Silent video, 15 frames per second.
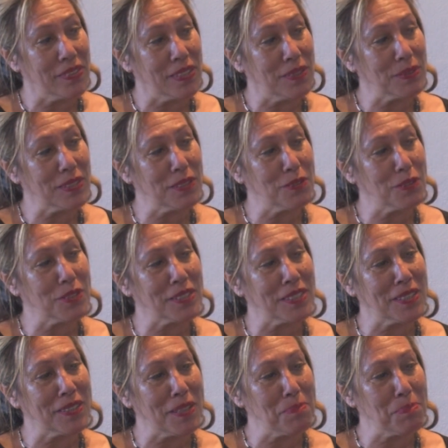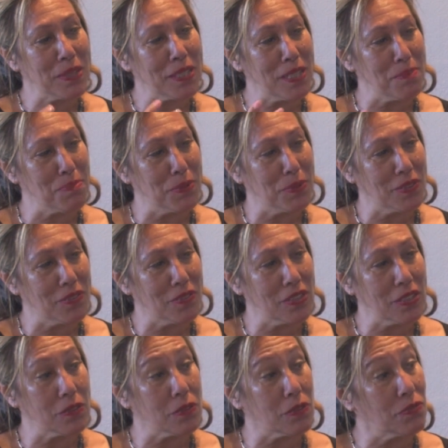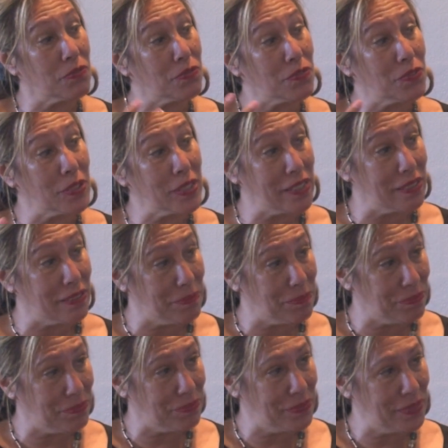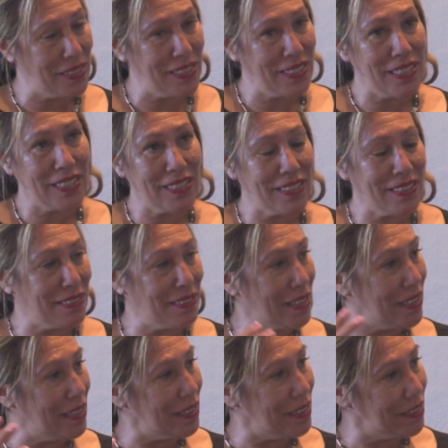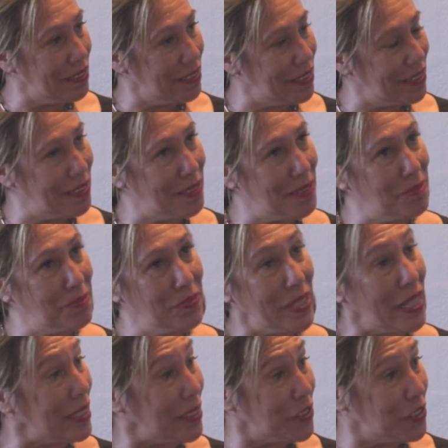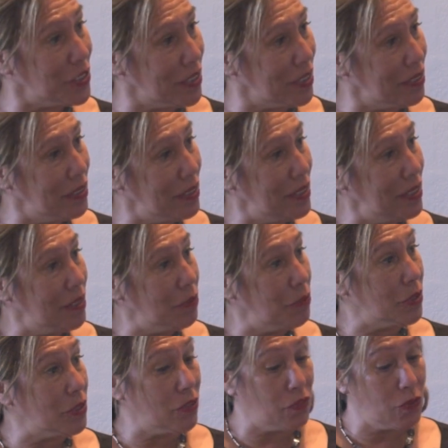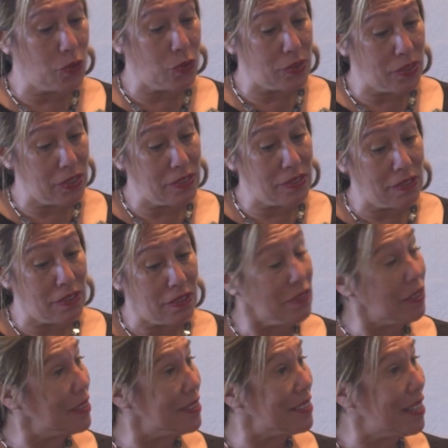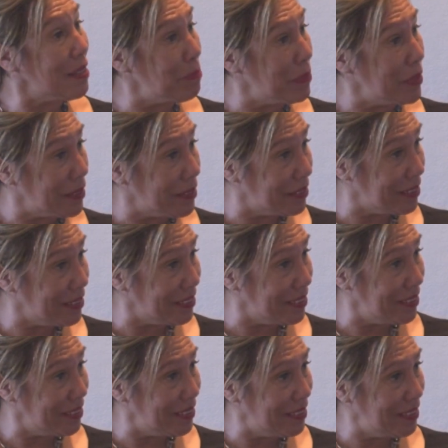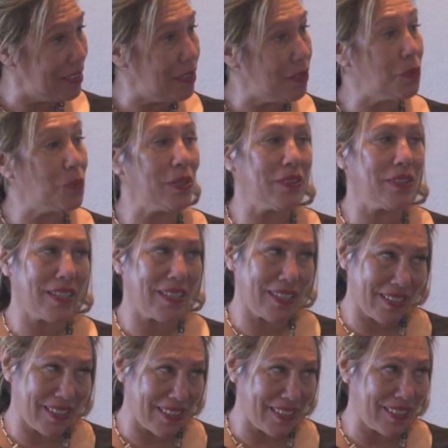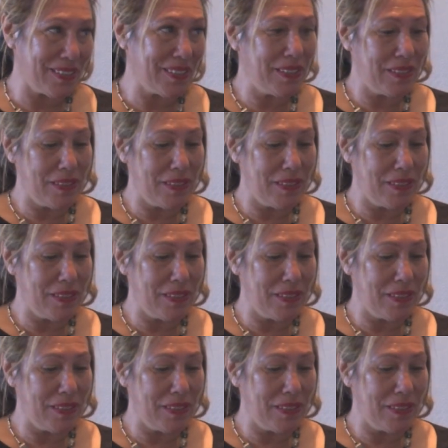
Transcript: It was interesting, they pick up on the things of freedom and nature, which of course these are the things they miss when they are